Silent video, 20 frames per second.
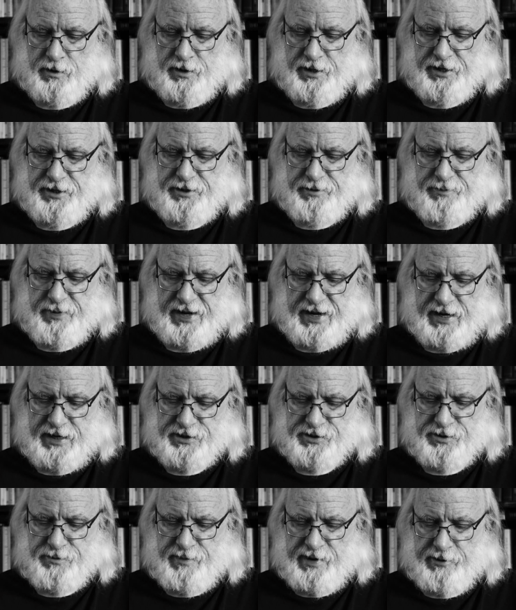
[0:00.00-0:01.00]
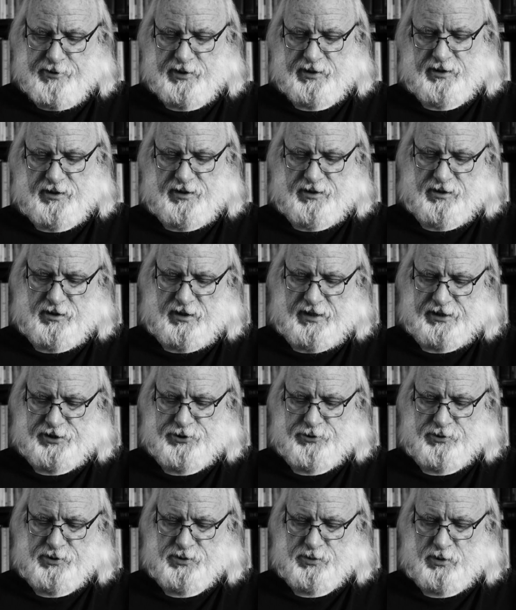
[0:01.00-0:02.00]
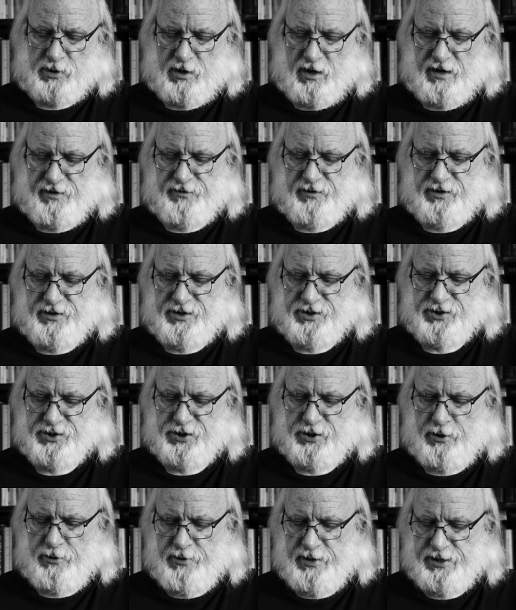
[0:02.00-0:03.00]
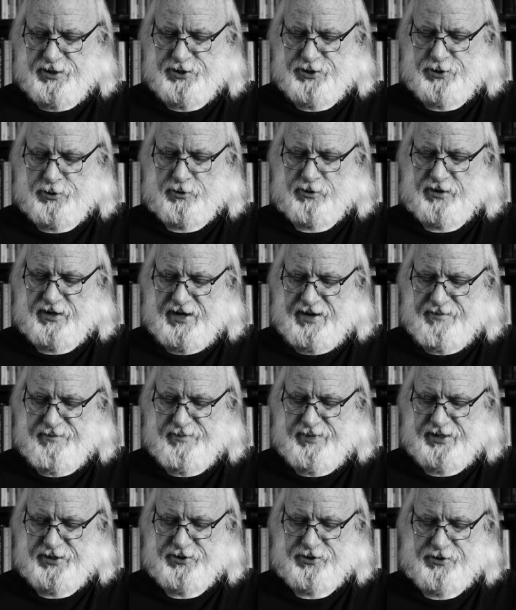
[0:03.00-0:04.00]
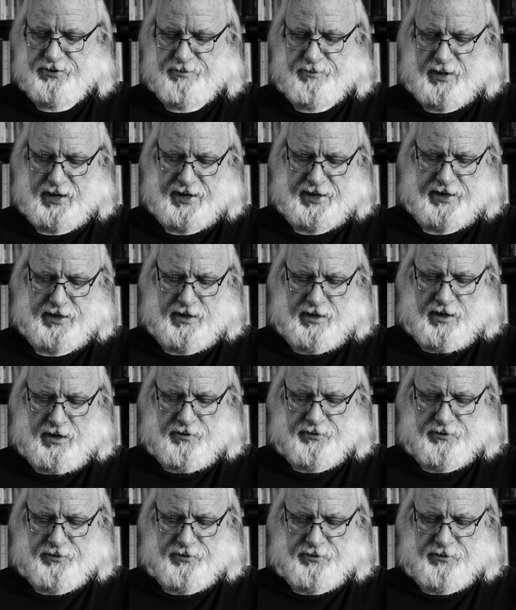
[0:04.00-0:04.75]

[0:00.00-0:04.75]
In the past, American intellectuals were often discouraged or embittered by